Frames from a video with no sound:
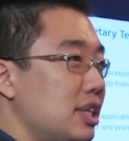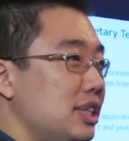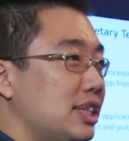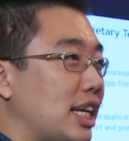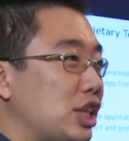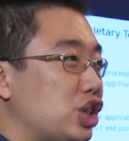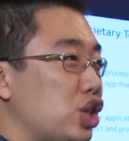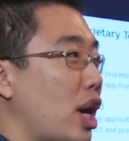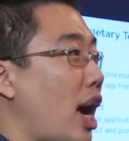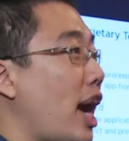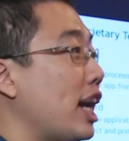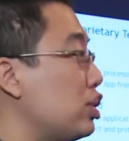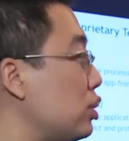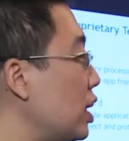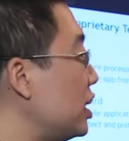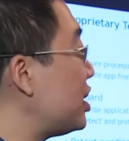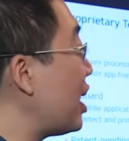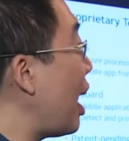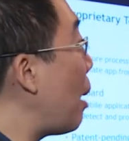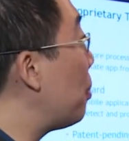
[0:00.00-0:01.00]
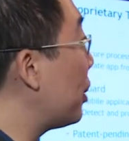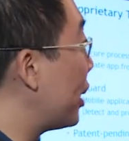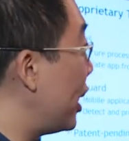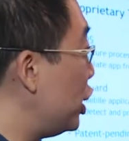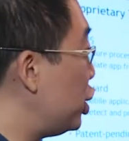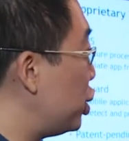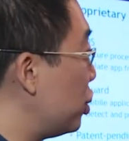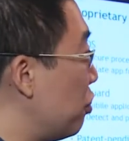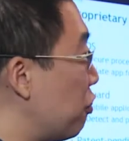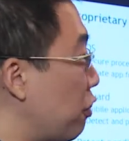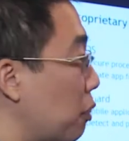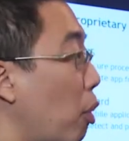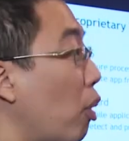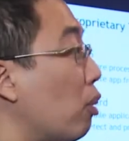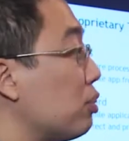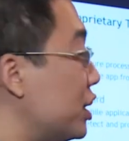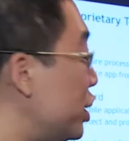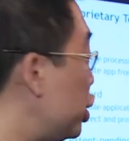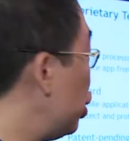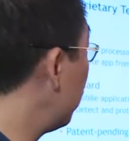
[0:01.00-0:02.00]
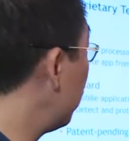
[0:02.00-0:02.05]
essentially isolates the application from all these